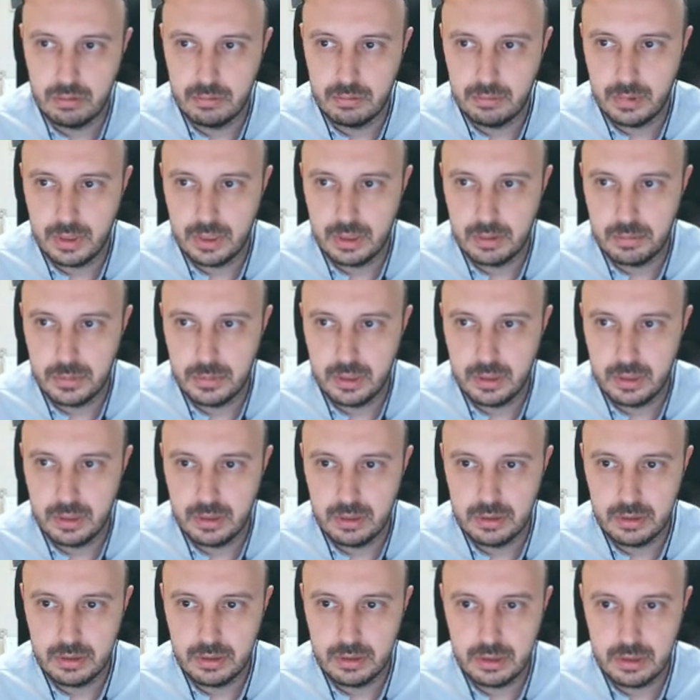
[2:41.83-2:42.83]
let me
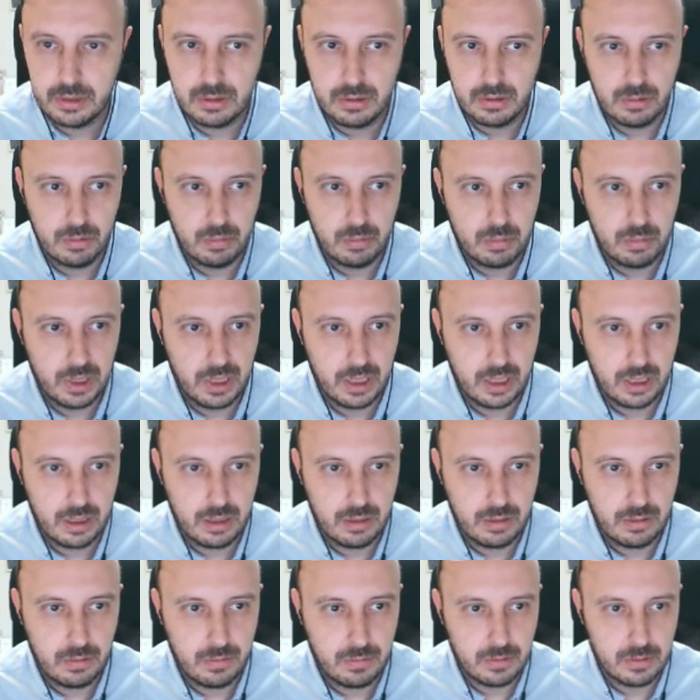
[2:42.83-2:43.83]
just go back
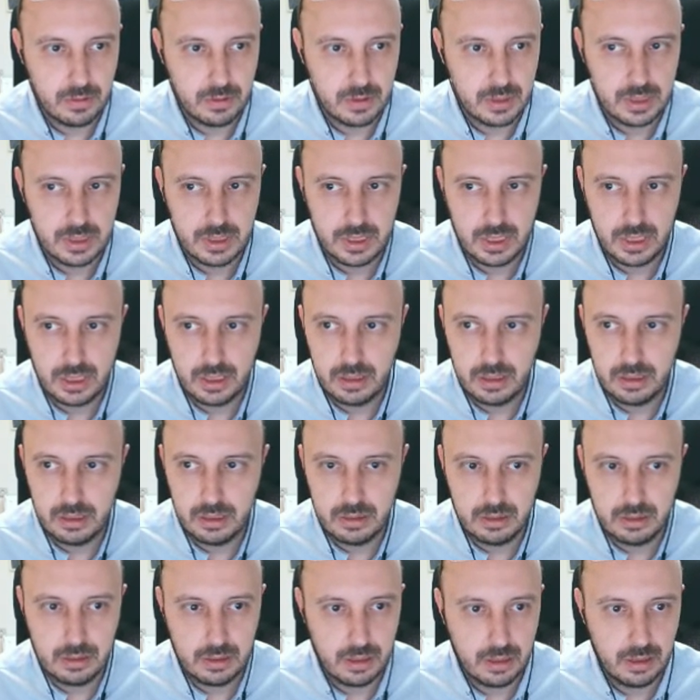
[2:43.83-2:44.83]
for a
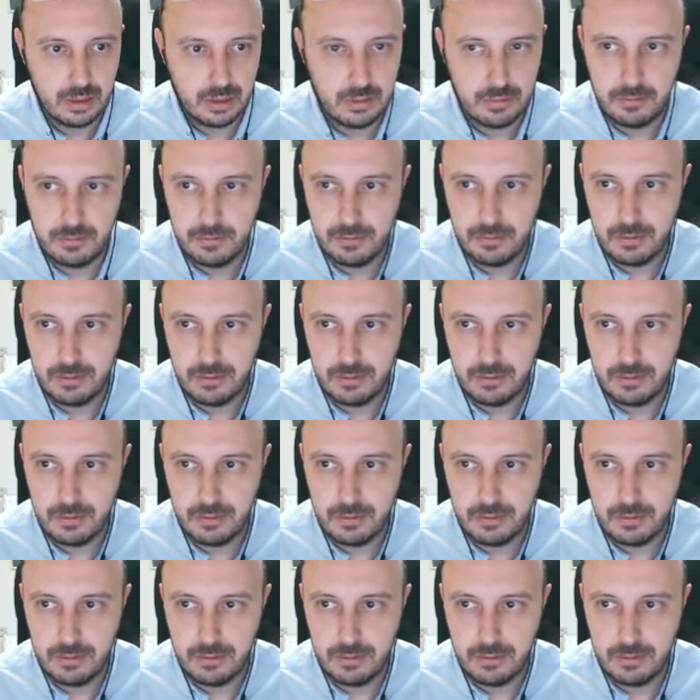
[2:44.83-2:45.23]
second and